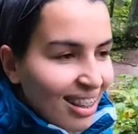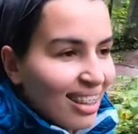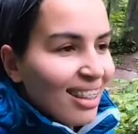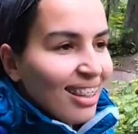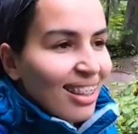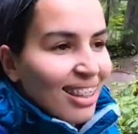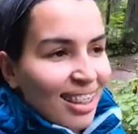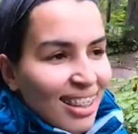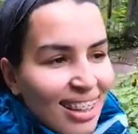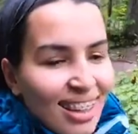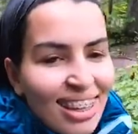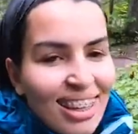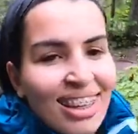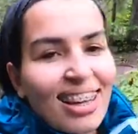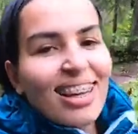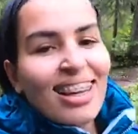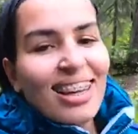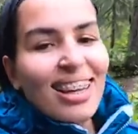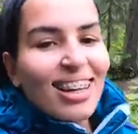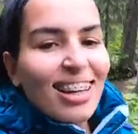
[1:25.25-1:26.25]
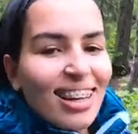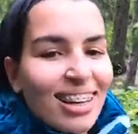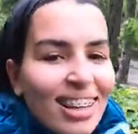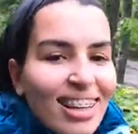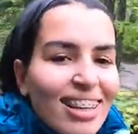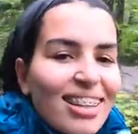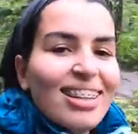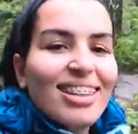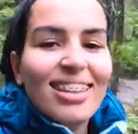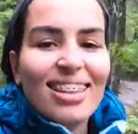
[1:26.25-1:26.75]
but you can
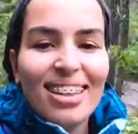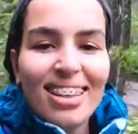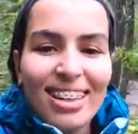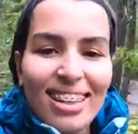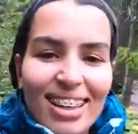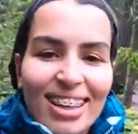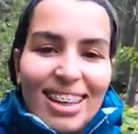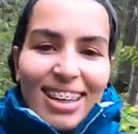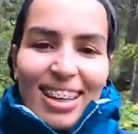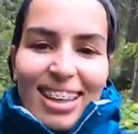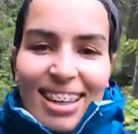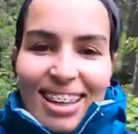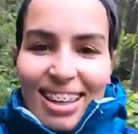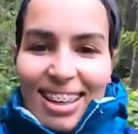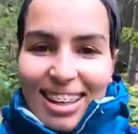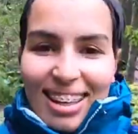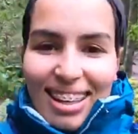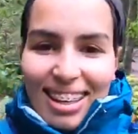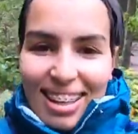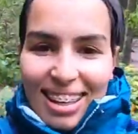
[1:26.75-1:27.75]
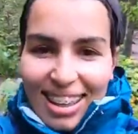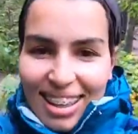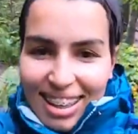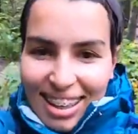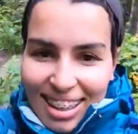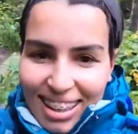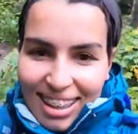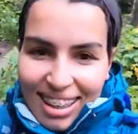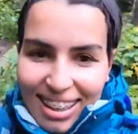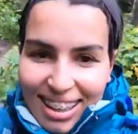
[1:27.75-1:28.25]
even purchase gear
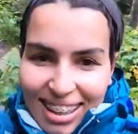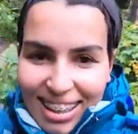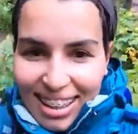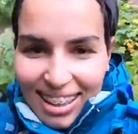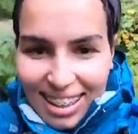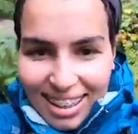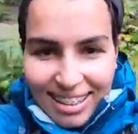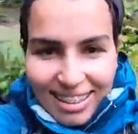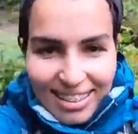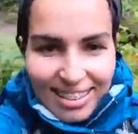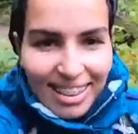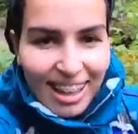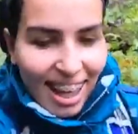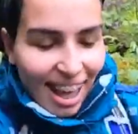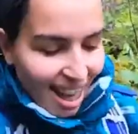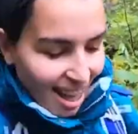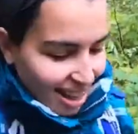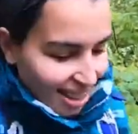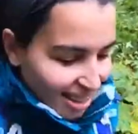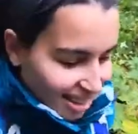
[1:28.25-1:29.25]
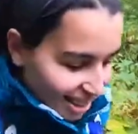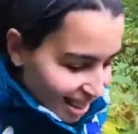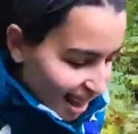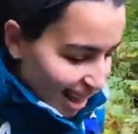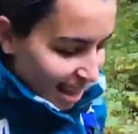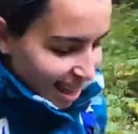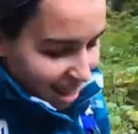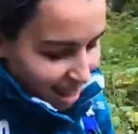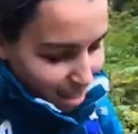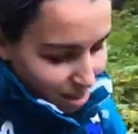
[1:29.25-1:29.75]
from them and try it.
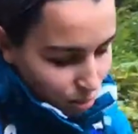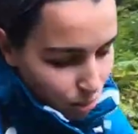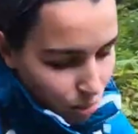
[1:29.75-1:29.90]
And